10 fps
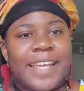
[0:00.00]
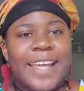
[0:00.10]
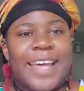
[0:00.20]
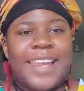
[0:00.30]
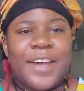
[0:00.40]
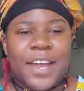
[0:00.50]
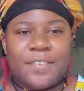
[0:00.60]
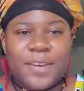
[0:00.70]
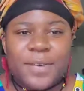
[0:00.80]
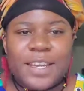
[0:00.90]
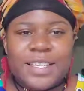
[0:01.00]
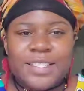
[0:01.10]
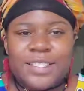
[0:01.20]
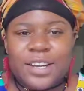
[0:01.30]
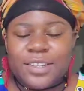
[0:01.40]
Hello everyone, it's
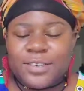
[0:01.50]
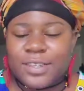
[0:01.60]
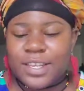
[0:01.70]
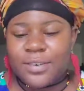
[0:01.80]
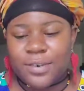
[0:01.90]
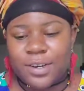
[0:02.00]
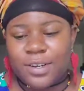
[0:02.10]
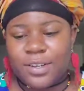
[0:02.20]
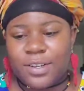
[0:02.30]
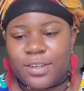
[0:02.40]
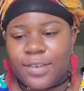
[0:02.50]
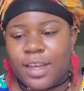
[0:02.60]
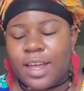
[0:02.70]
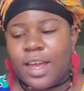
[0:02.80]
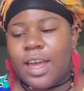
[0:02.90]
Darkthorn the Oracle.
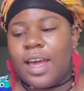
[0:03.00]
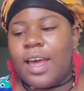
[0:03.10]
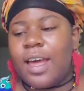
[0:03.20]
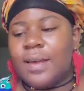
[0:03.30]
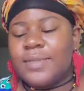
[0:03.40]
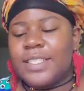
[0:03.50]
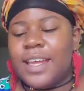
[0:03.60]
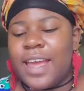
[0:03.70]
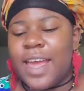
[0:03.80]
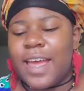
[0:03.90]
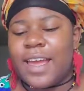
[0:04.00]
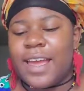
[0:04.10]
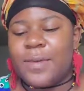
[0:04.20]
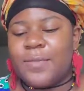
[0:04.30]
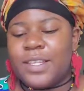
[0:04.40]
Today I
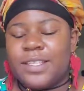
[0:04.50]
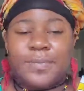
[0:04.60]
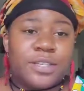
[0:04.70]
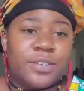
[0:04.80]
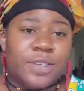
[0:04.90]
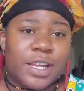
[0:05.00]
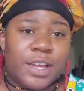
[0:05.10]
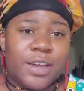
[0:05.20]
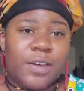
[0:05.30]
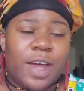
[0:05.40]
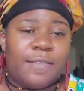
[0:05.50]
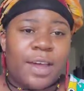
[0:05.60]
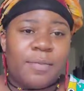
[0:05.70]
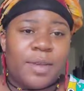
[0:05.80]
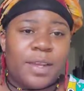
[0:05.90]
came with a special video. I've
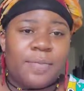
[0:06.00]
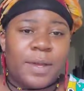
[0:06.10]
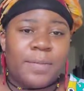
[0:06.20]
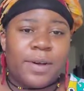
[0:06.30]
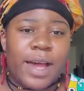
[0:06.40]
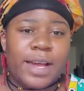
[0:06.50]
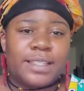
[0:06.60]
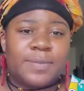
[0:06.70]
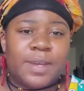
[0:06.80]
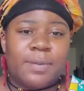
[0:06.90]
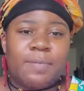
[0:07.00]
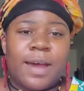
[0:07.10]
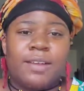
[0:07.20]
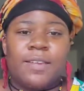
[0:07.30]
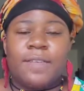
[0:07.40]
had many people ask me
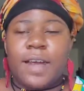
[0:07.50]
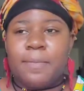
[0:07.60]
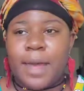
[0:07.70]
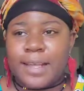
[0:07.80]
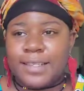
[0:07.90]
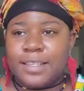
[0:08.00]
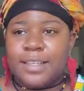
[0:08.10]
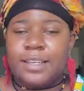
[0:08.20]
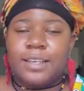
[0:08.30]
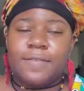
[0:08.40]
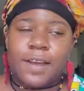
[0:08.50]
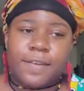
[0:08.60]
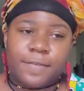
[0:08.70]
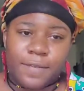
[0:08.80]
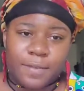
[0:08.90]
about divine masculine and
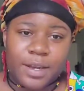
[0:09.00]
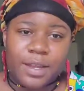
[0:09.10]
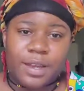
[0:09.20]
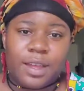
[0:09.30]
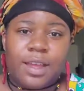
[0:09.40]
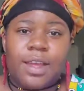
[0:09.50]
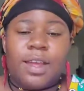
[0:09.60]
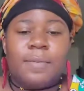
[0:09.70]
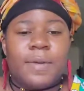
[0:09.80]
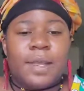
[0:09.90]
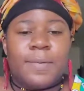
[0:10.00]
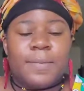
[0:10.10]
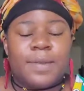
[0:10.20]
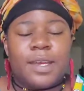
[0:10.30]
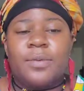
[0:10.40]
divine feminine, many
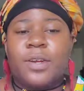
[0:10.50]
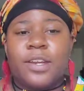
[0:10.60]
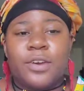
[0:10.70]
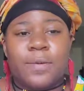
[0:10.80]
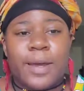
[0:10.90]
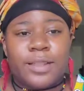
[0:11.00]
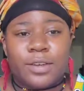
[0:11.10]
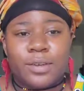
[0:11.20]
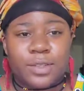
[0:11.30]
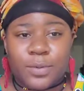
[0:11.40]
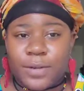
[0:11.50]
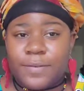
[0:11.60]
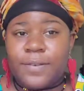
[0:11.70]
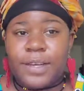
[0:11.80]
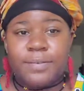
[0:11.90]
people that want to know about the whole twin
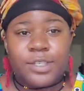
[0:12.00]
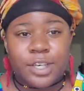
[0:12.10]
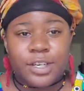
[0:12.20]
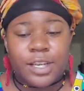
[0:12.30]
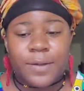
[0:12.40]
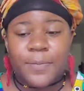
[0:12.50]
flame journey.